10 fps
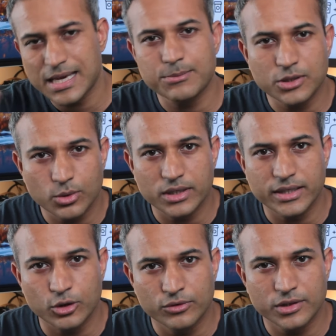Camera
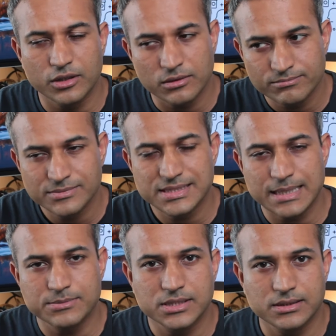quality overall,
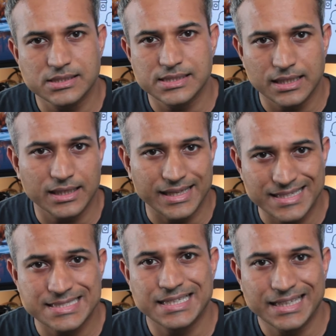Samsung still
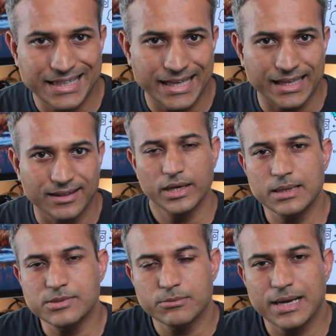is king. When it
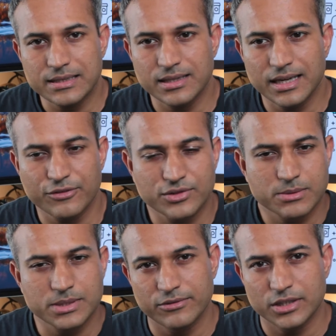comes to battery life,
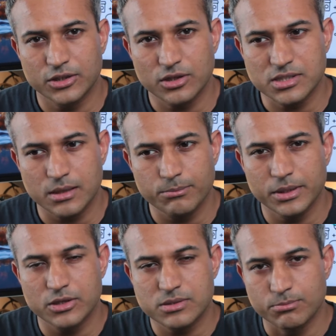it's a bit of a toss up
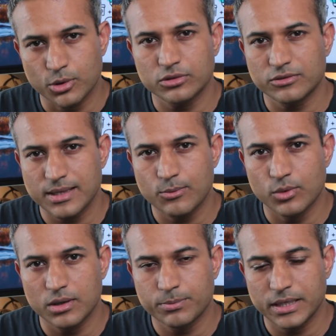because both of them
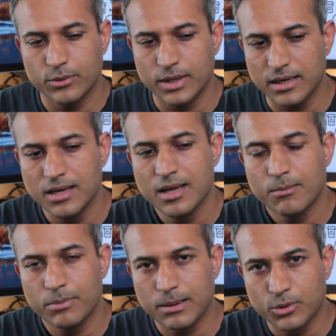work pretty well,
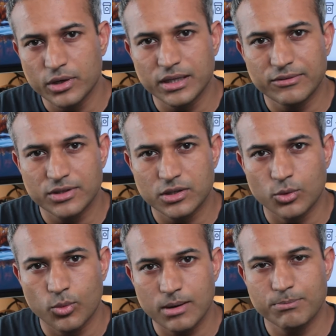but I'm going to give it to
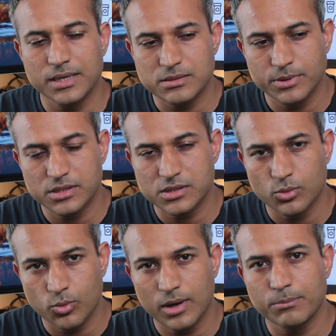the OnePlus because
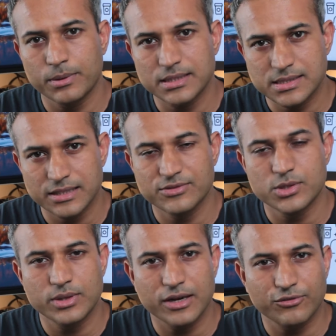the OnePlus
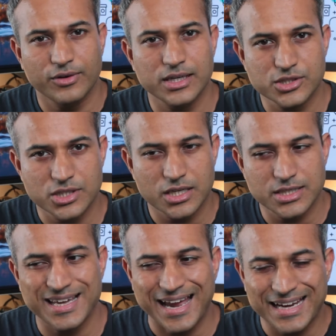gives you that fast
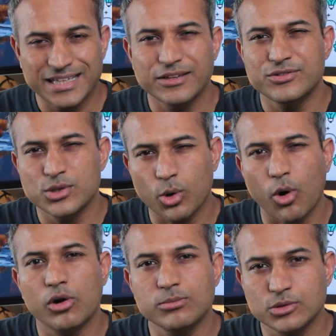charging and gives you
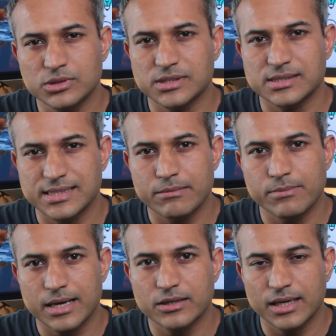almost the same
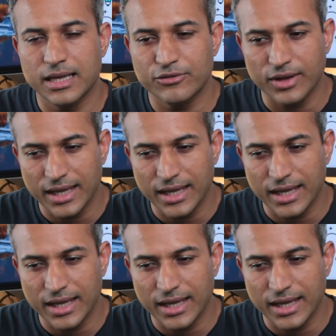battery life